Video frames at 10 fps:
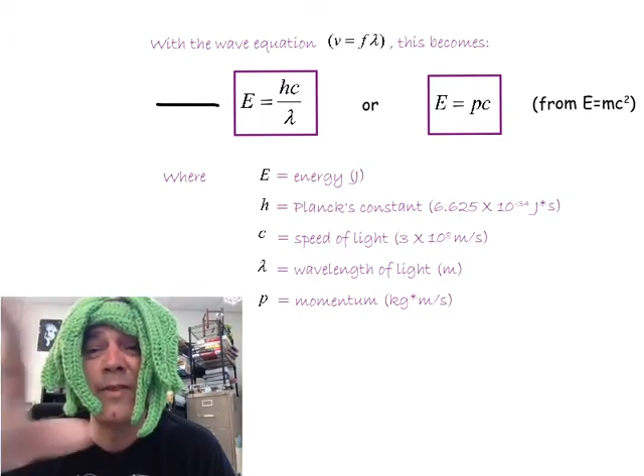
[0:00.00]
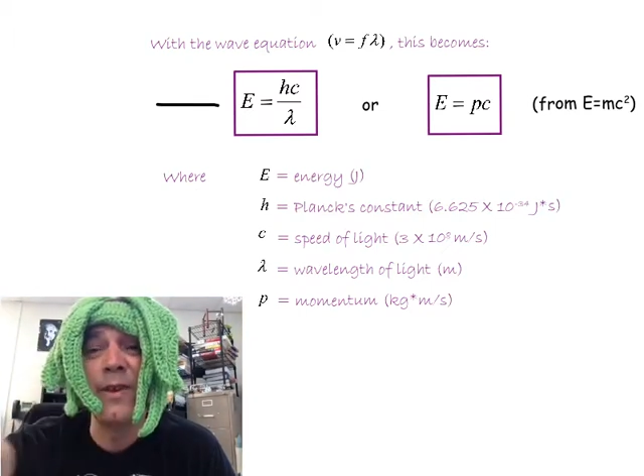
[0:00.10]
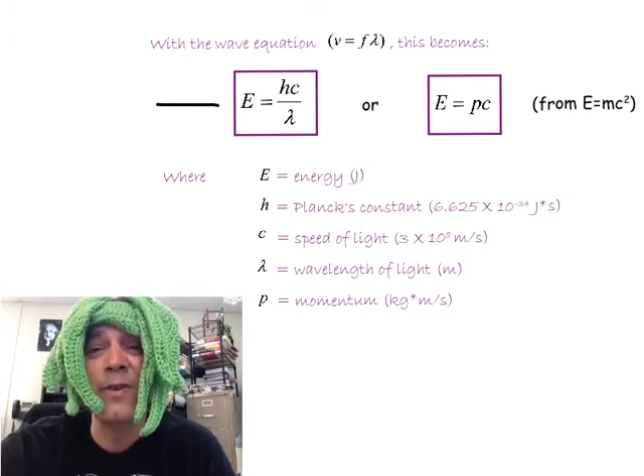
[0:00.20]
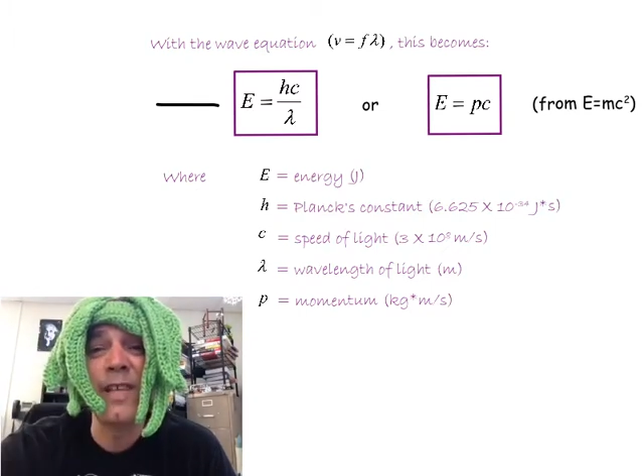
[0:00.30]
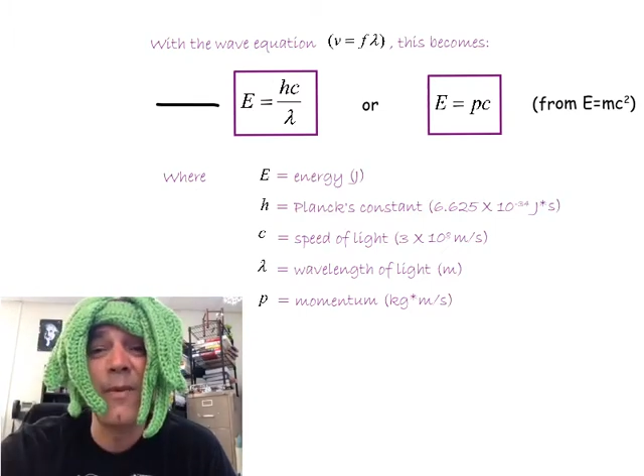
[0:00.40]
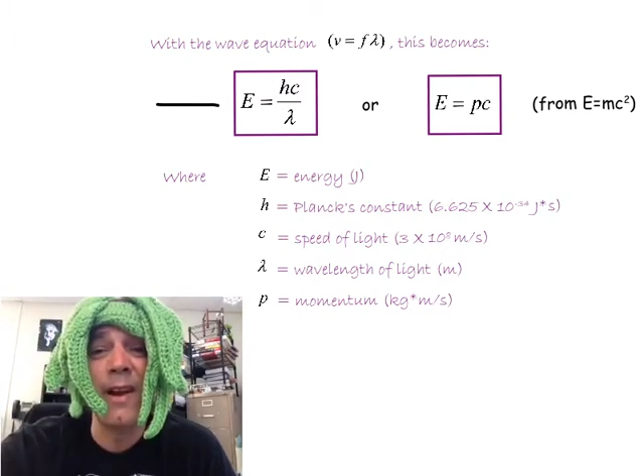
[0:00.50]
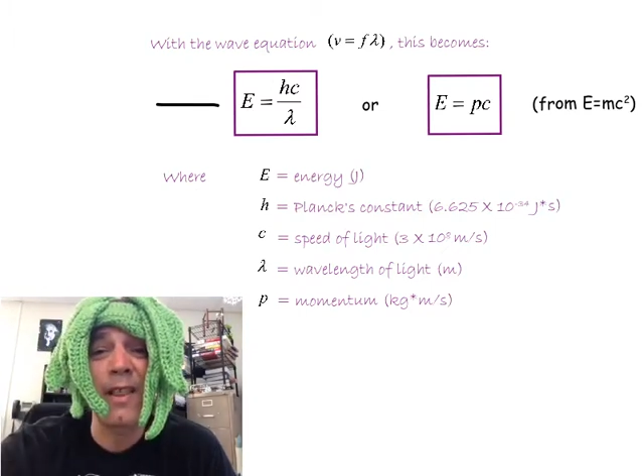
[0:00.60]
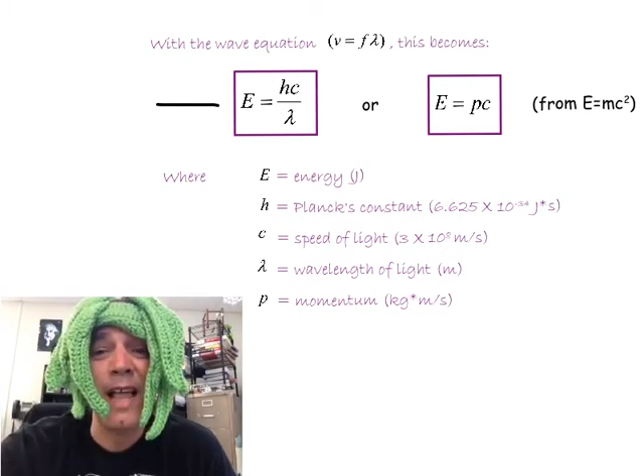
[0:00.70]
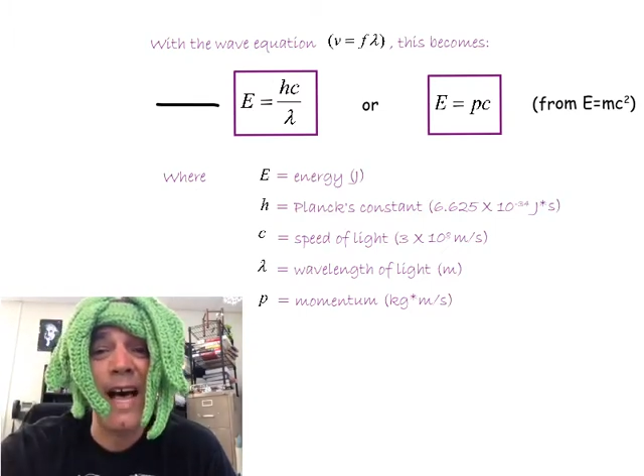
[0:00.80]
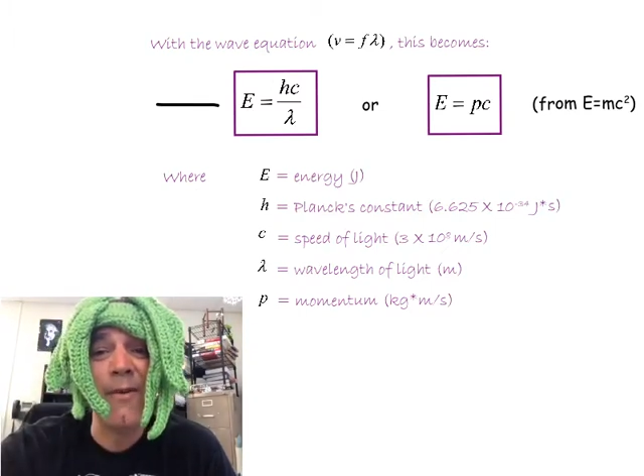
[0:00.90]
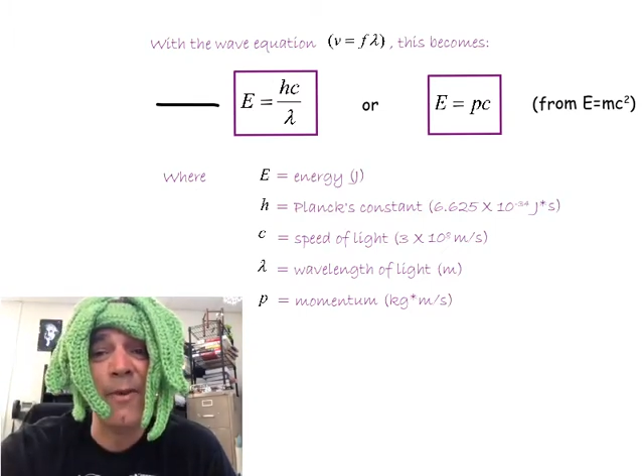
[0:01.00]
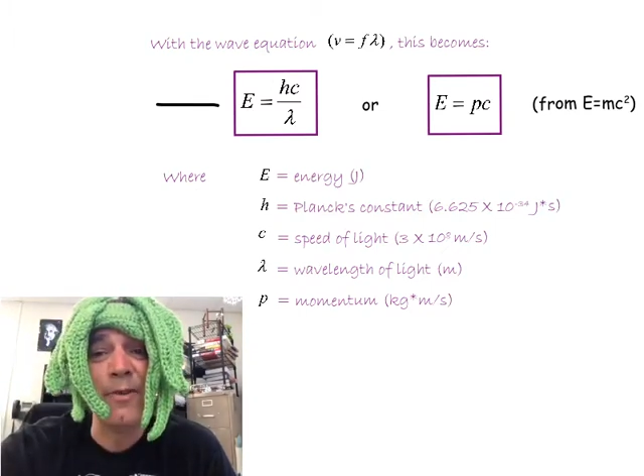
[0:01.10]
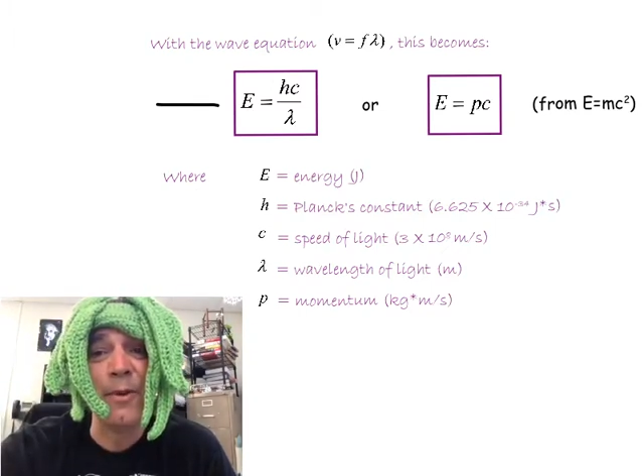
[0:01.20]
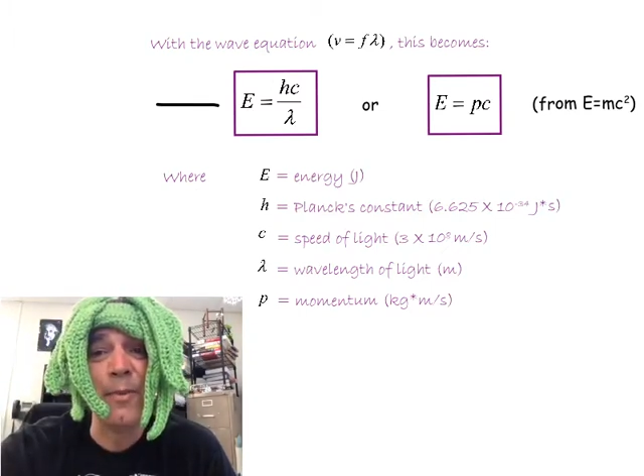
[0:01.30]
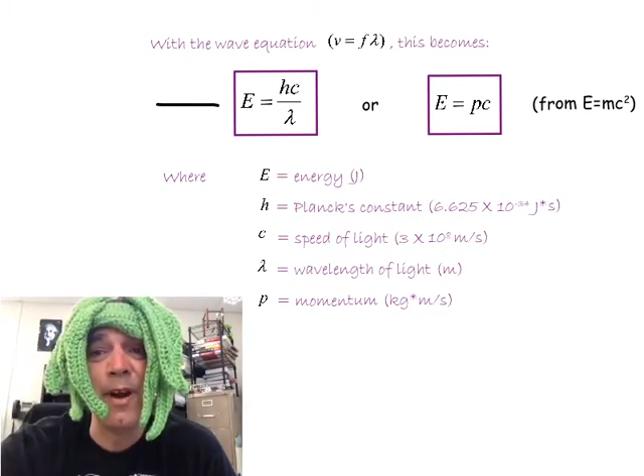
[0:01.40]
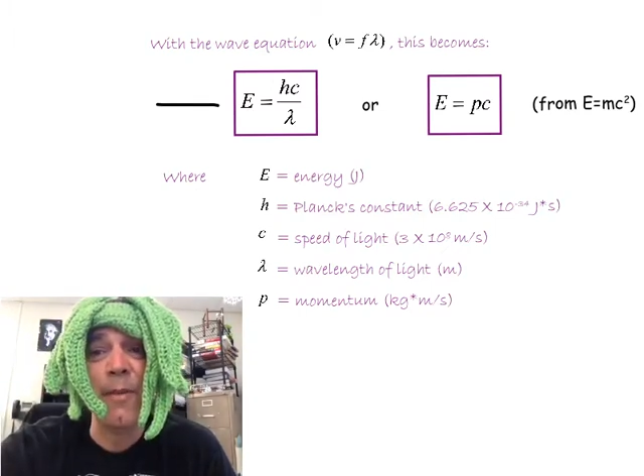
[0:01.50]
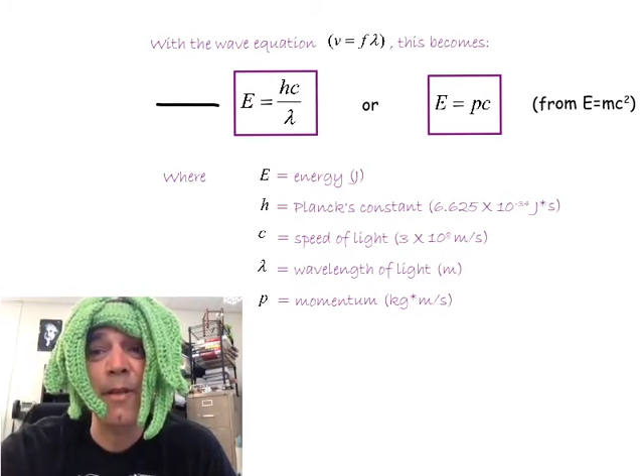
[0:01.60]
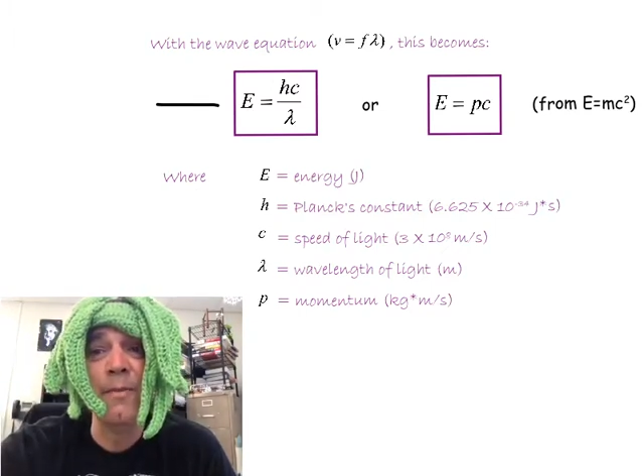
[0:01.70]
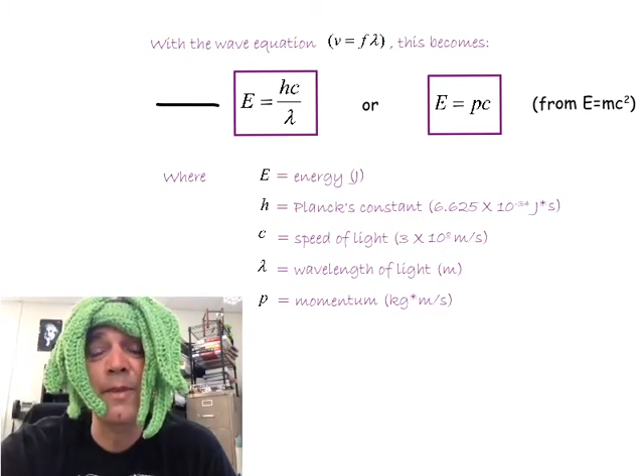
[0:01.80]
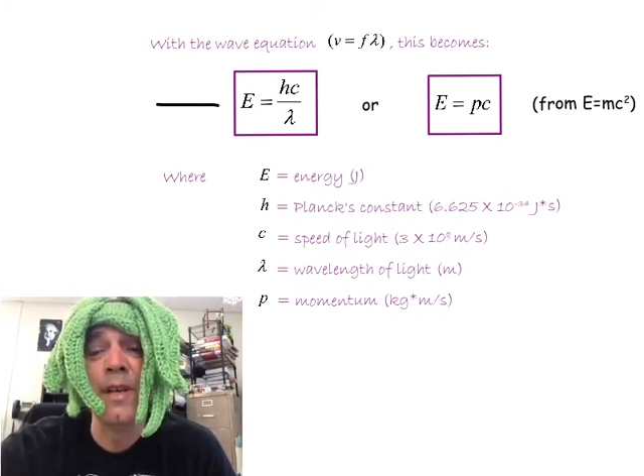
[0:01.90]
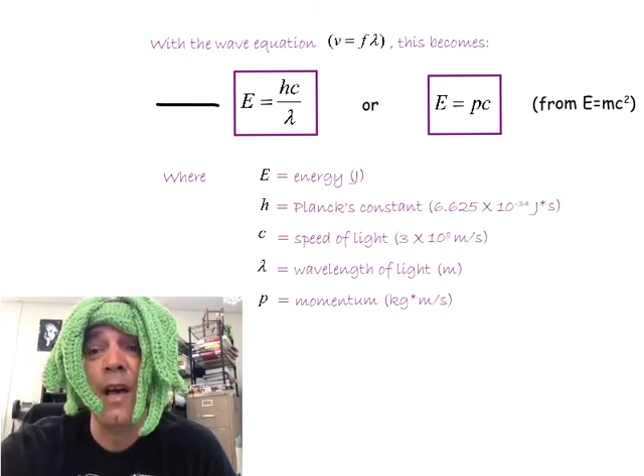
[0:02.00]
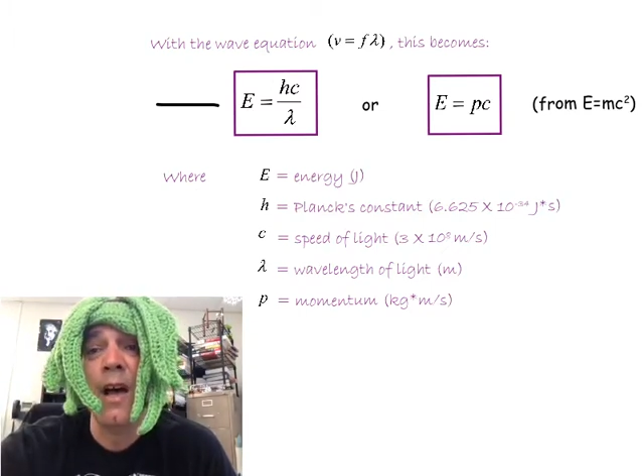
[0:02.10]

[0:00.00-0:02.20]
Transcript: And we use that one a lot when we're doing problems,